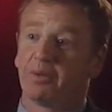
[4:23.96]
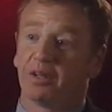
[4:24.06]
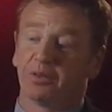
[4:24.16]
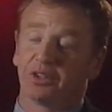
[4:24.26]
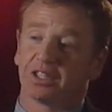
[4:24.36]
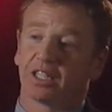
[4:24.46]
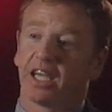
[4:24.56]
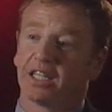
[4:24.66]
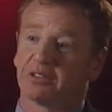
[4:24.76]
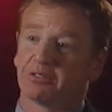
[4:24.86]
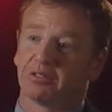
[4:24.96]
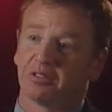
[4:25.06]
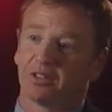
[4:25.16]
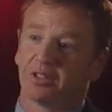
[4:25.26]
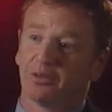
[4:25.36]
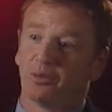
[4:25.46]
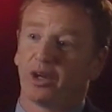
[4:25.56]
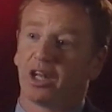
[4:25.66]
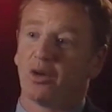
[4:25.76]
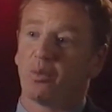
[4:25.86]
I mean, it was just a case of
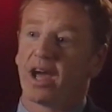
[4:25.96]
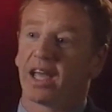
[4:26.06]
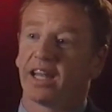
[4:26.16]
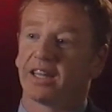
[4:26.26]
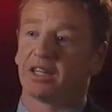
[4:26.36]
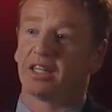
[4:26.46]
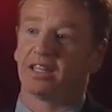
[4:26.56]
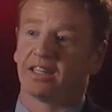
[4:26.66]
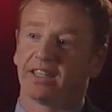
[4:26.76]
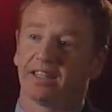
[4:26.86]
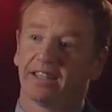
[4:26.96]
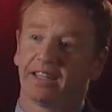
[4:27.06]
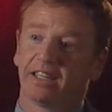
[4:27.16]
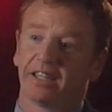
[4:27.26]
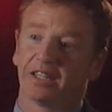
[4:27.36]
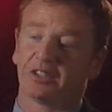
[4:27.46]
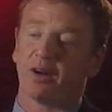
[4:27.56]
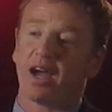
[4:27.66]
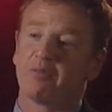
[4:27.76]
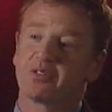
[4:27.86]
running away and let the the uh, the
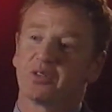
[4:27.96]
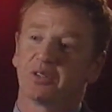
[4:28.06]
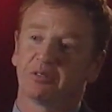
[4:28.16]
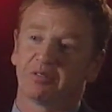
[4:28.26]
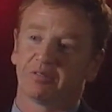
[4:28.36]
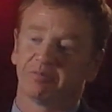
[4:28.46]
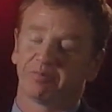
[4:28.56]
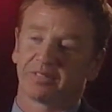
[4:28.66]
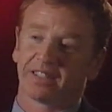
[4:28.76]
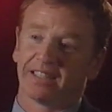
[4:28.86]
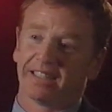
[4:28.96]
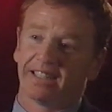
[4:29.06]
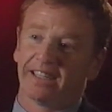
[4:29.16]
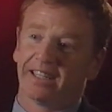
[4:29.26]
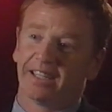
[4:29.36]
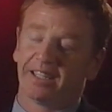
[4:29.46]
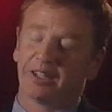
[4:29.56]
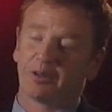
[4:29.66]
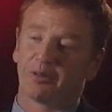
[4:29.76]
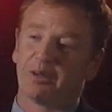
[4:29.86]
triumph sort of uh,
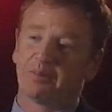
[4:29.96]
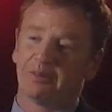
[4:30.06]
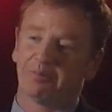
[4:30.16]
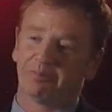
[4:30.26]
you know, greet me.